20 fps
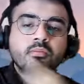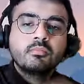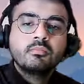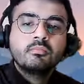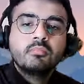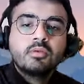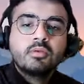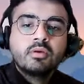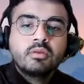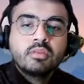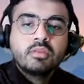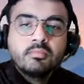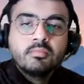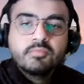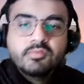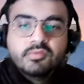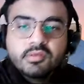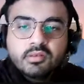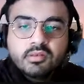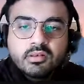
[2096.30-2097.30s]
because I'm
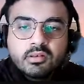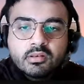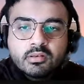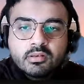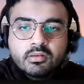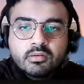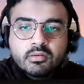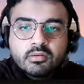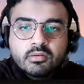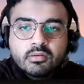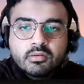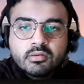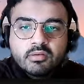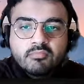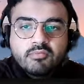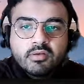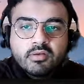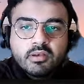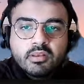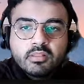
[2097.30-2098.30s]
still
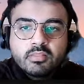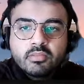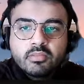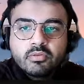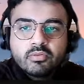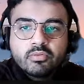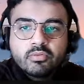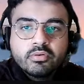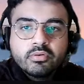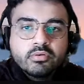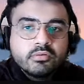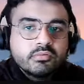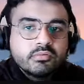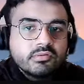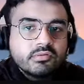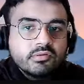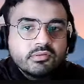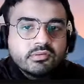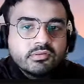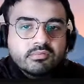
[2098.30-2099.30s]
defending the rook on
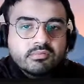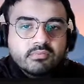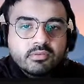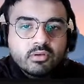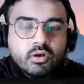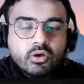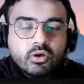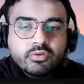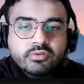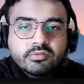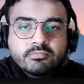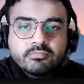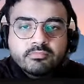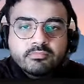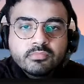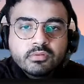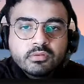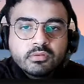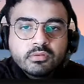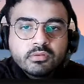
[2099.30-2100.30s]
c7. Awesome.
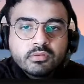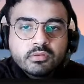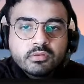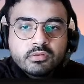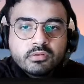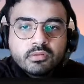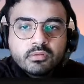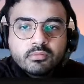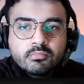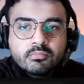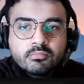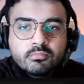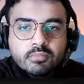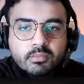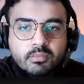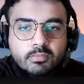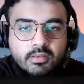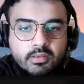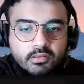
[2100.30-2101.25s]
Maybe I'll